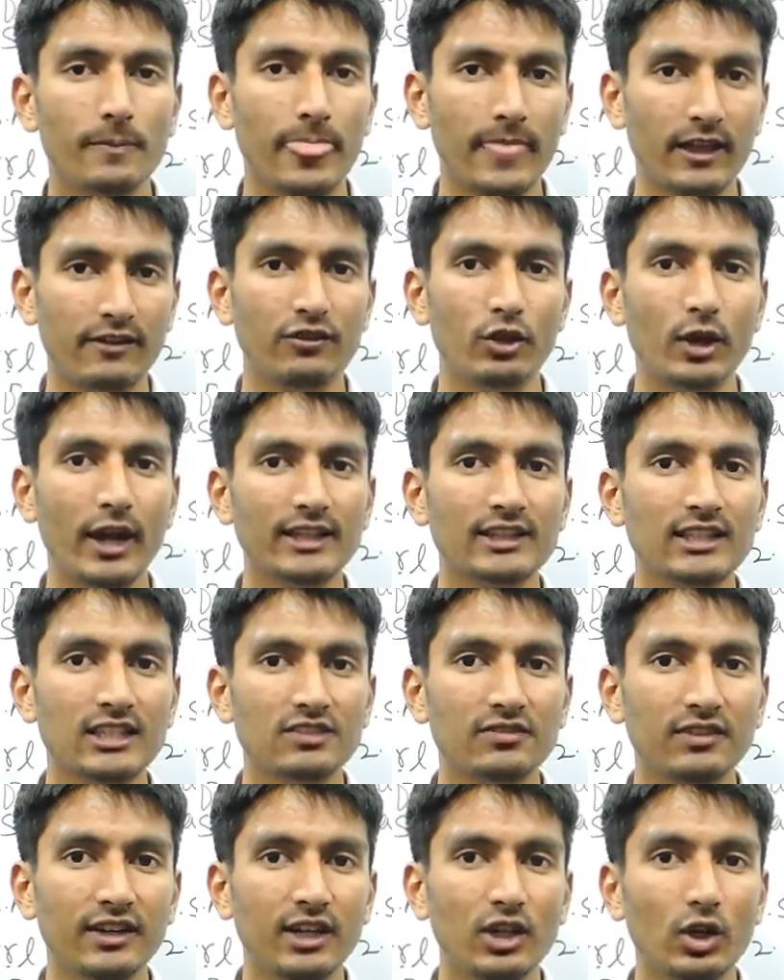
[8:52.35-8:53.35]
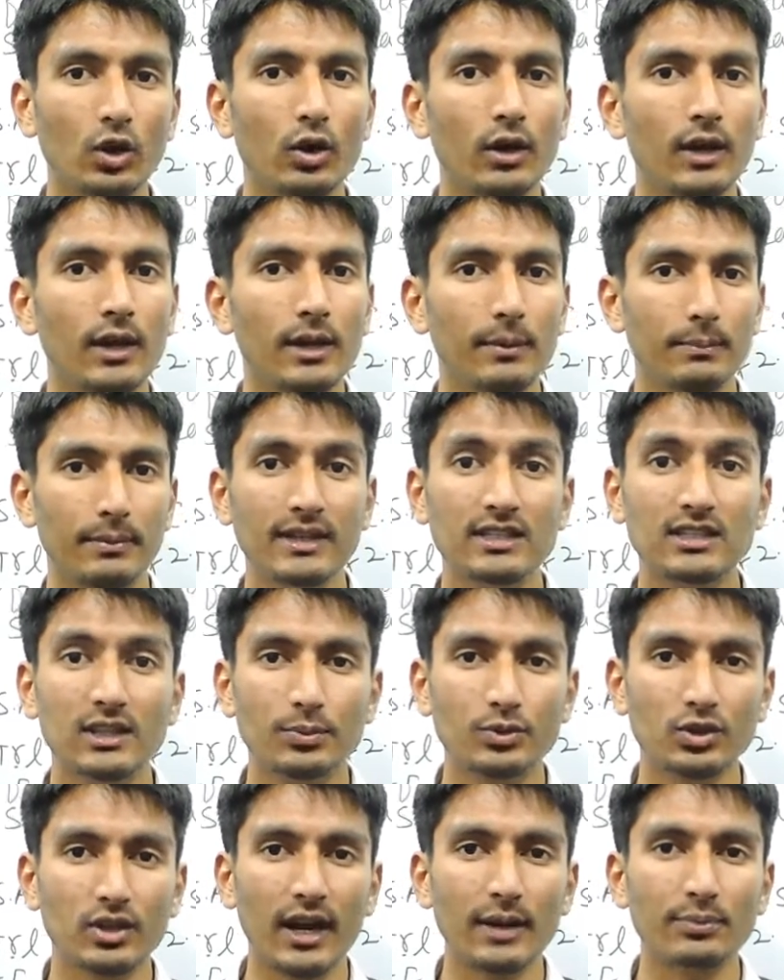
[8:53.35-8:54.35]
If you like this video, please
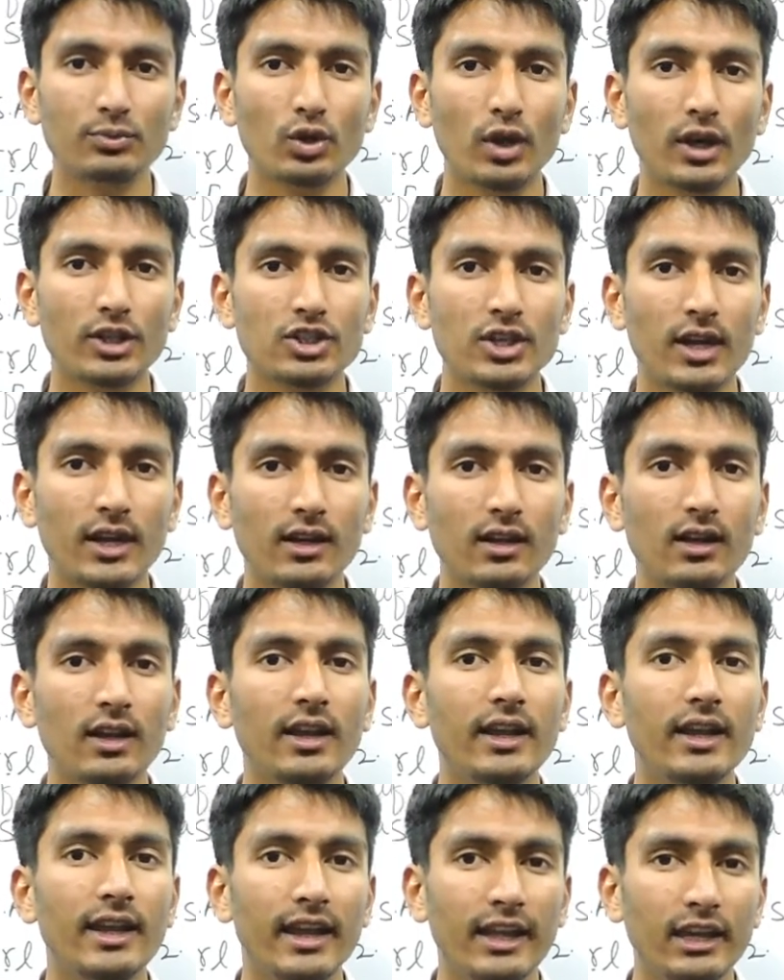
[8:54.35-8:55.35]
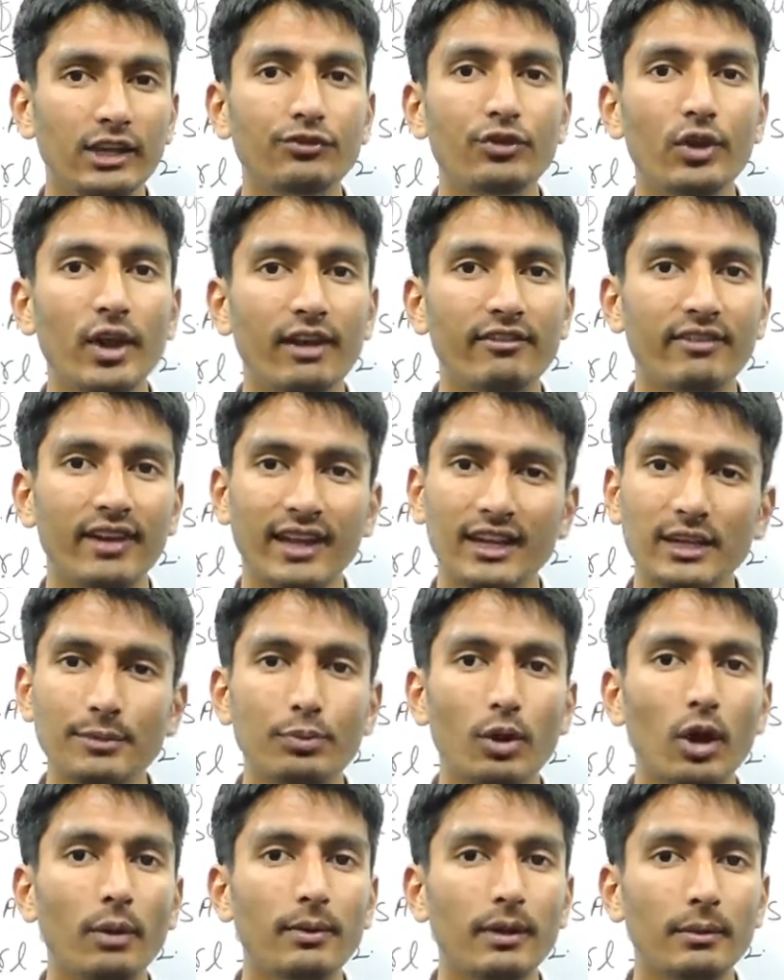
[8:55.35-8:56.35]
subscribe to our channel. And if you have any
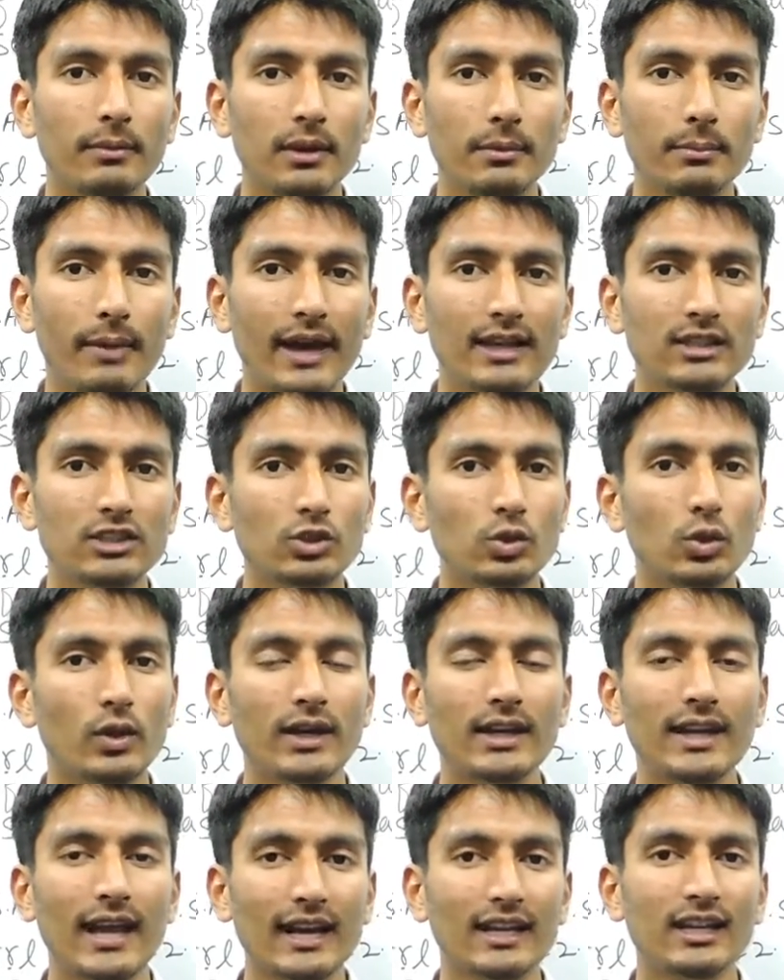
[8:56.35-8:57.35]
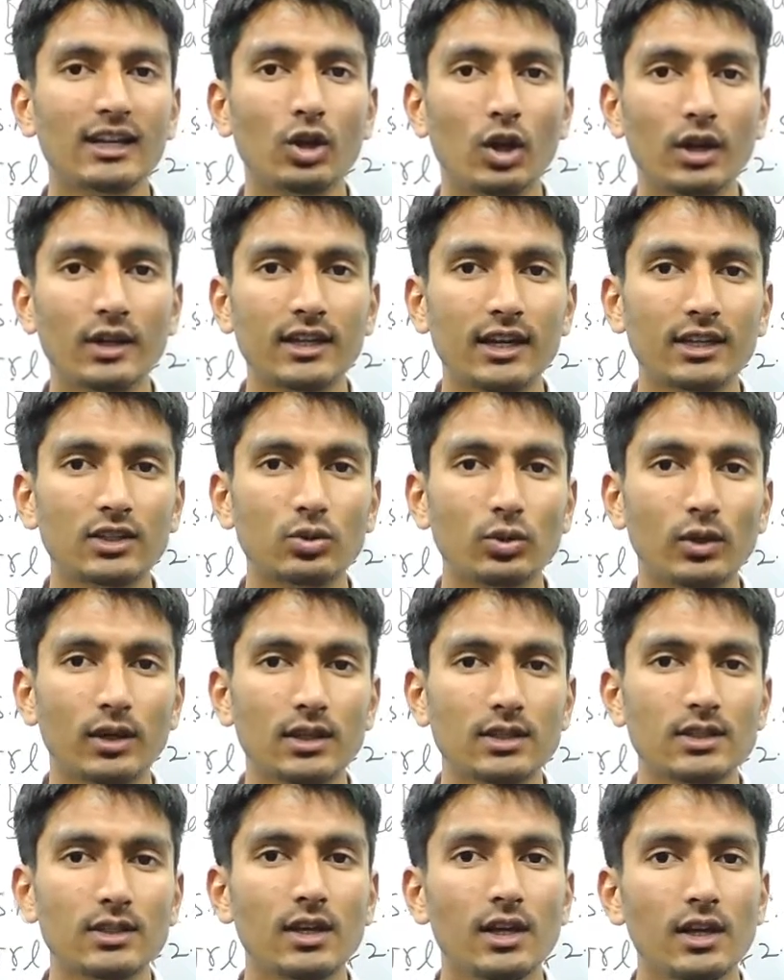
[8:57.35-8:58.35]
problem in maths, you can directly contact to
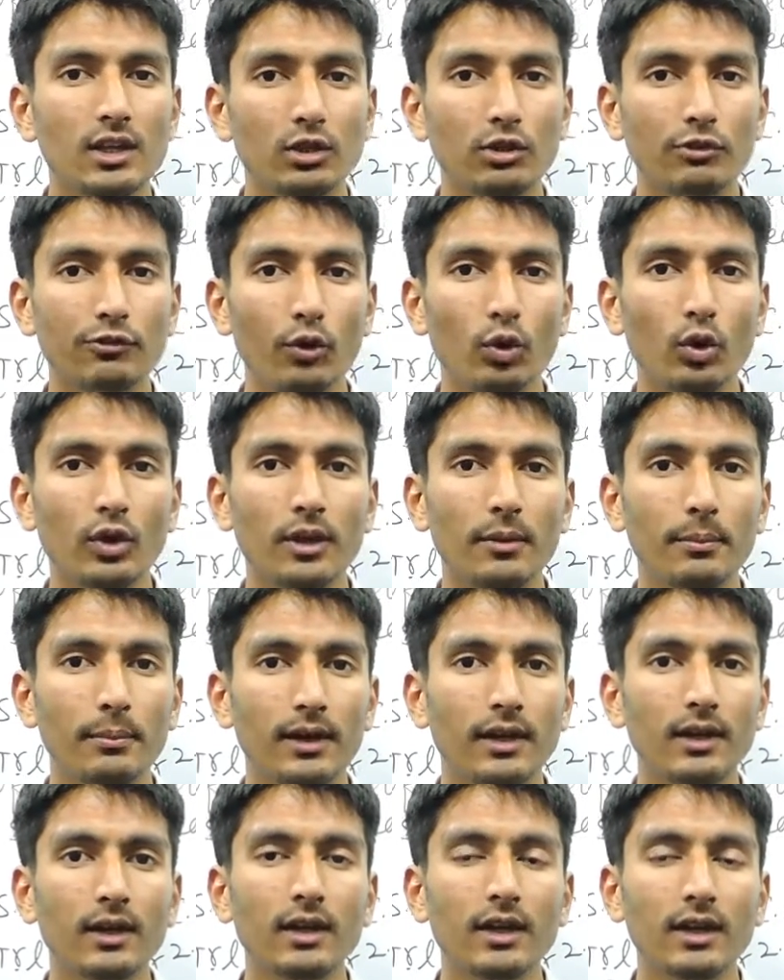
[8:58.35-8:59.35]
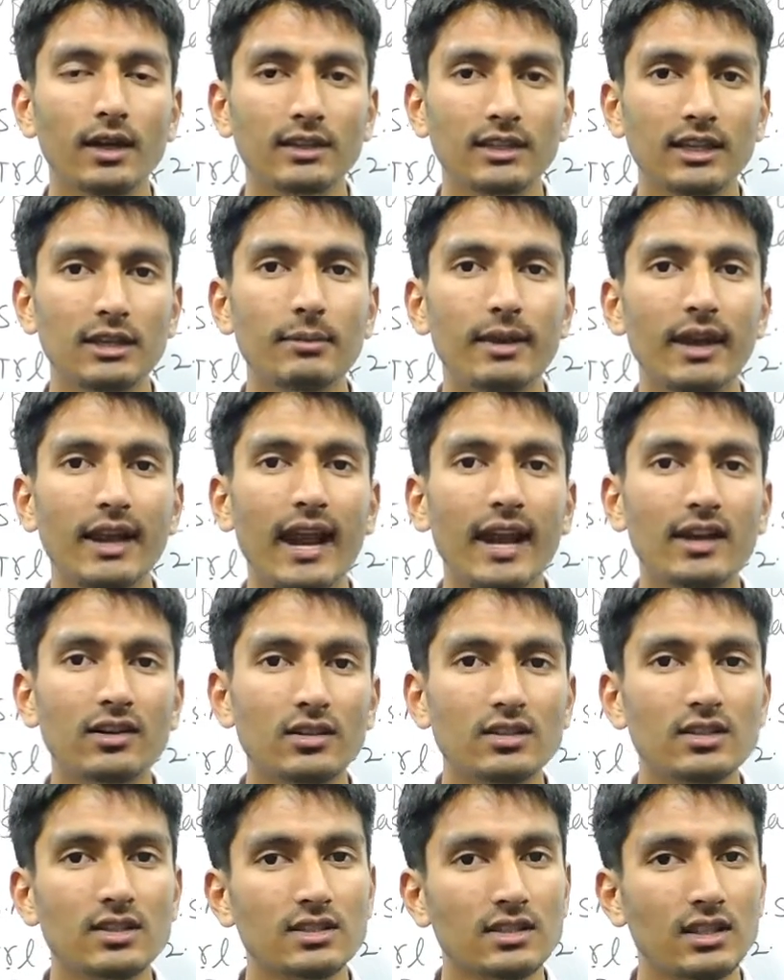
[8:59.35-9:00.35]
us. The phone number, the email
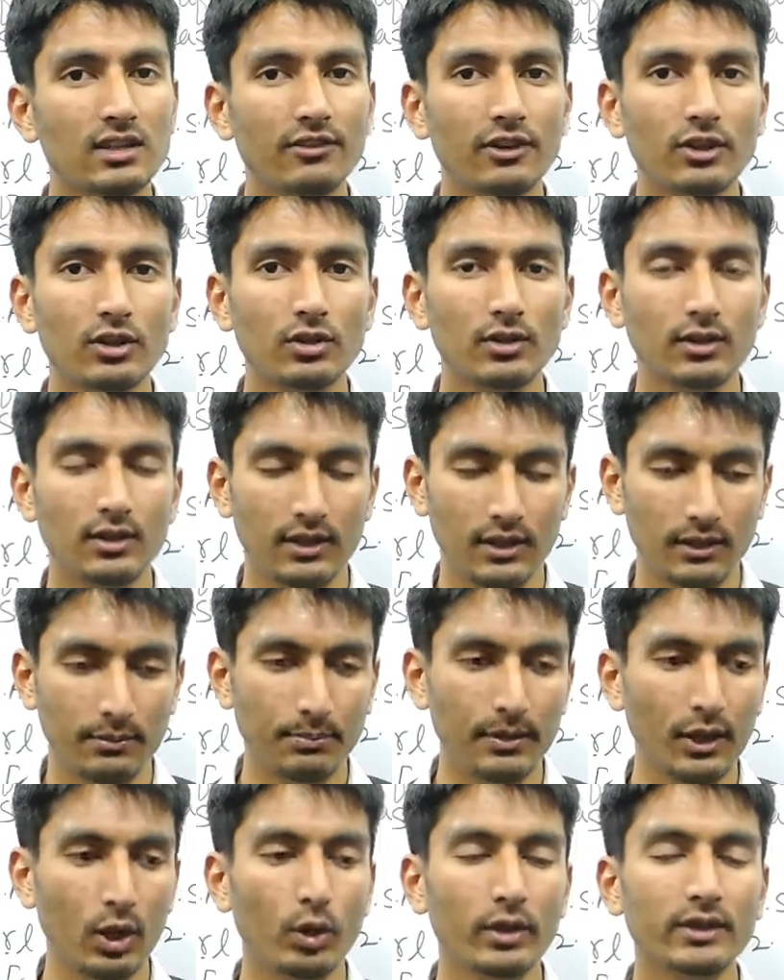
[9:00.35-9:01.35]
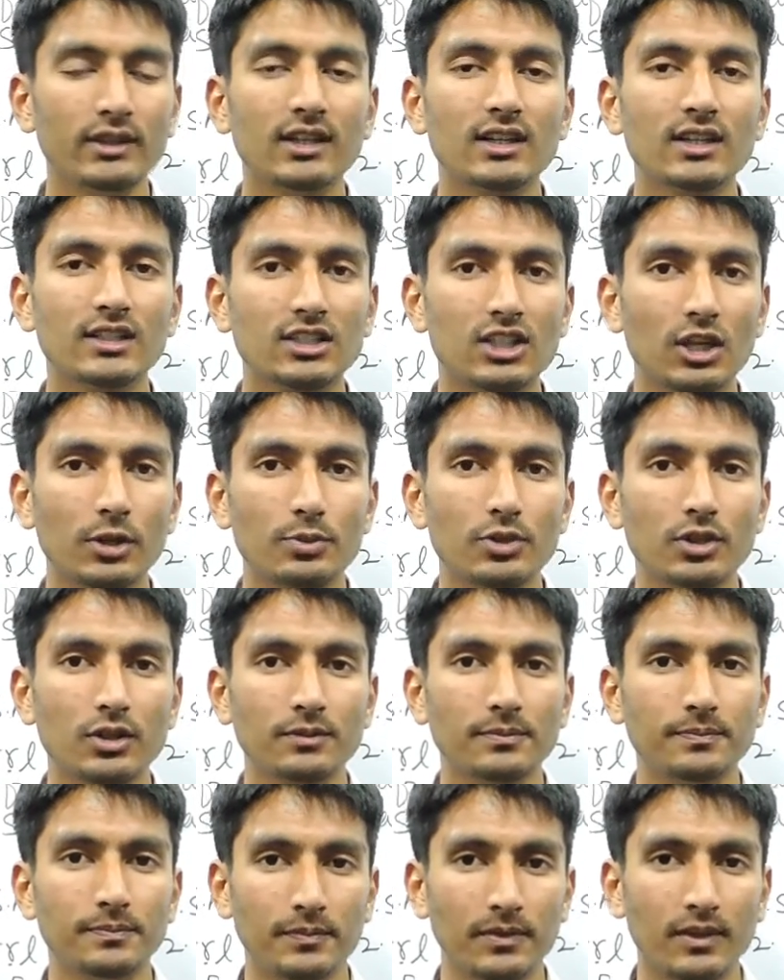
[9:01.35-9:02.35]
address is given below in the
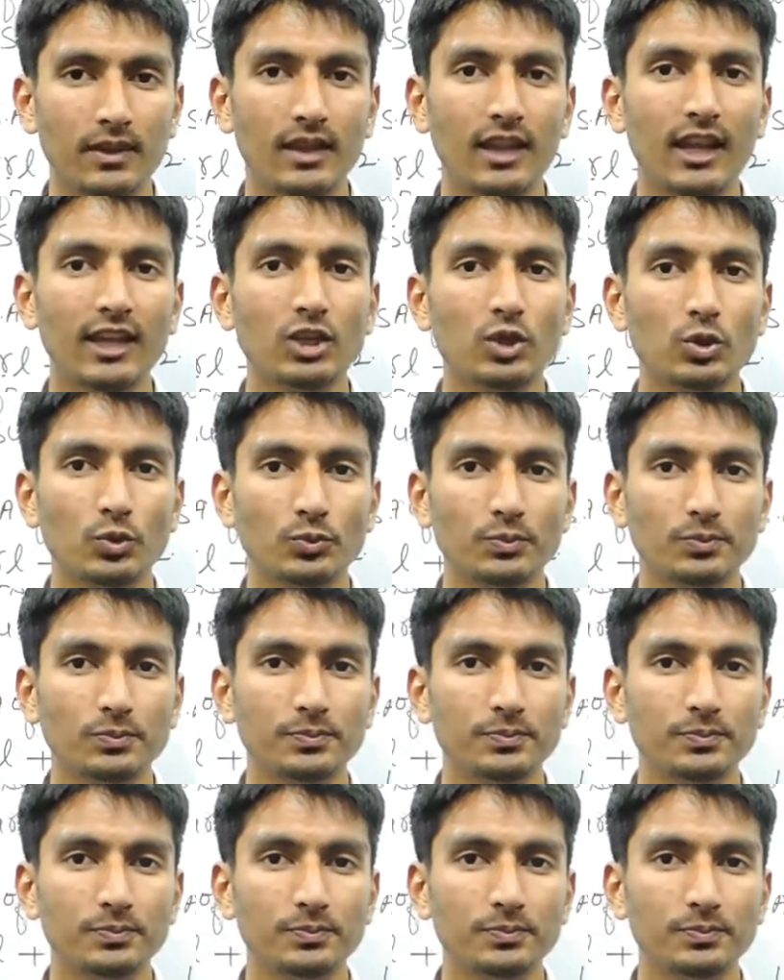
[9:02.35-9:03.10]
description. Thank you.